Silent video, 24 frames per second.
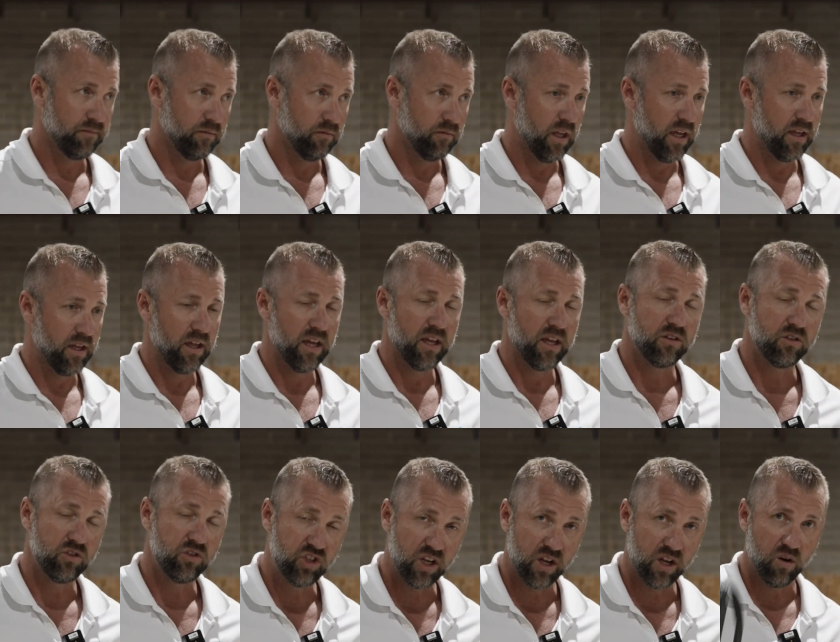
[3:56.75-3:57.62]
It
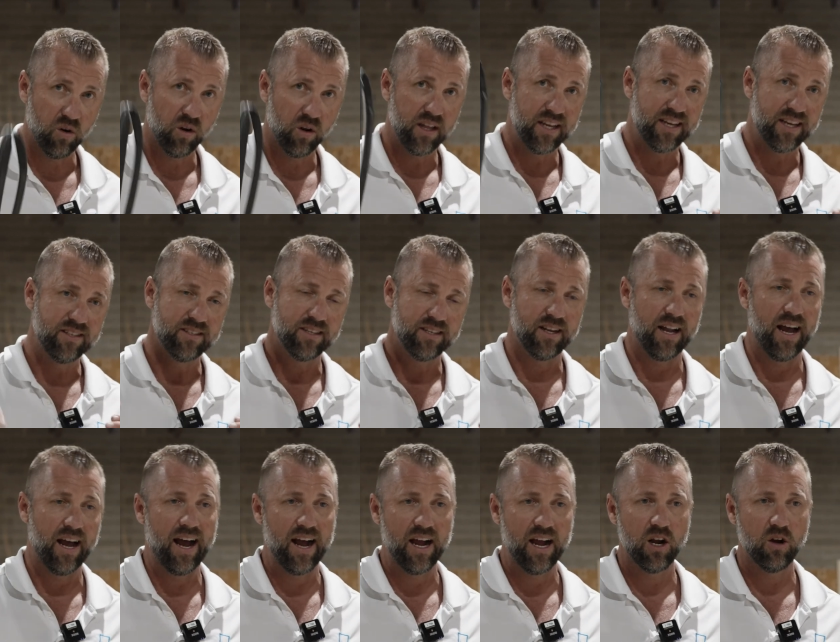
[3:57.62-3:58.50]
generally is in
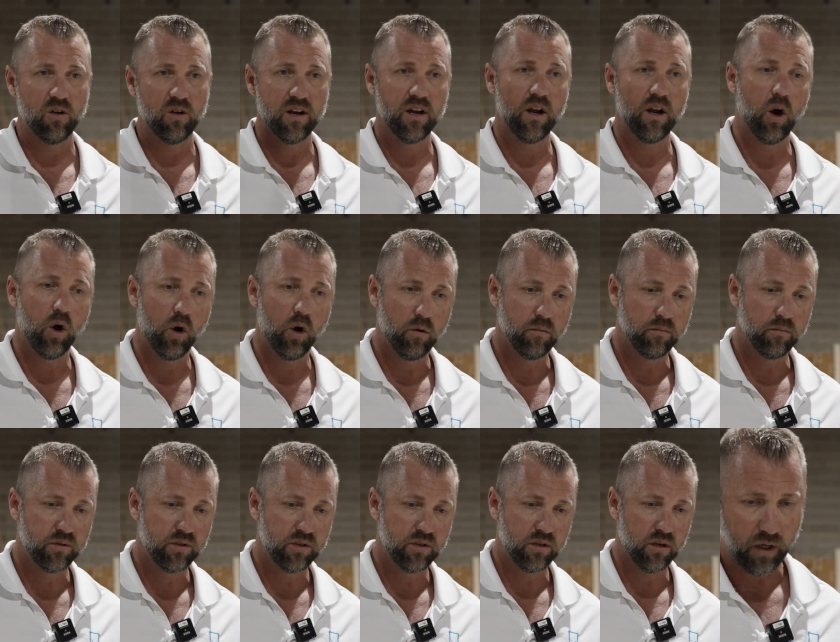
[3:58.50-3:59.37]
higher end
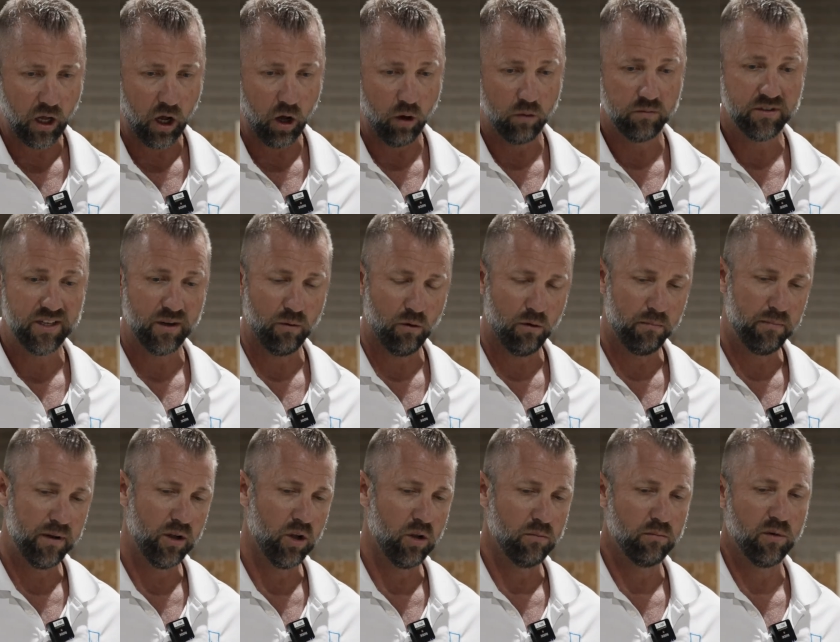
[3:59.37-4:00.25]
homes that were
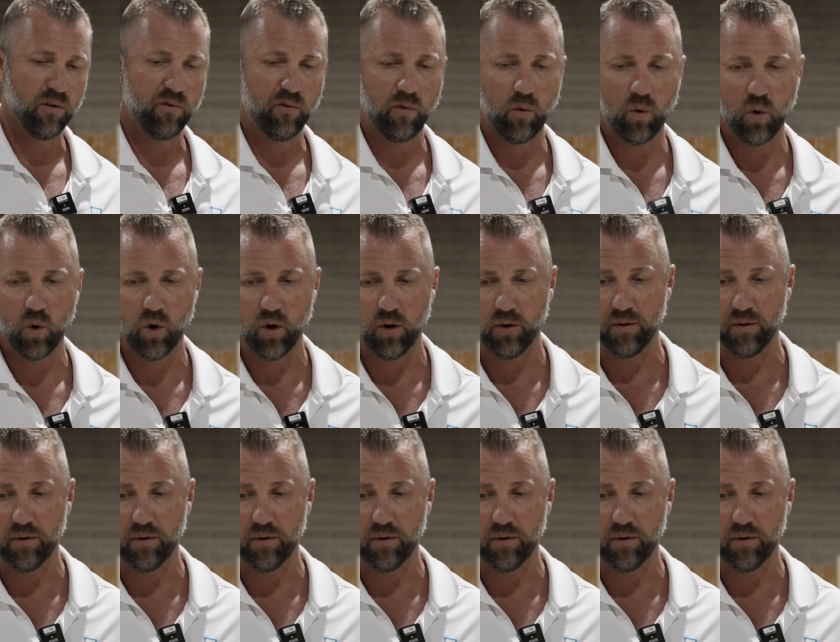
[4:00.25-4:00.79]
built before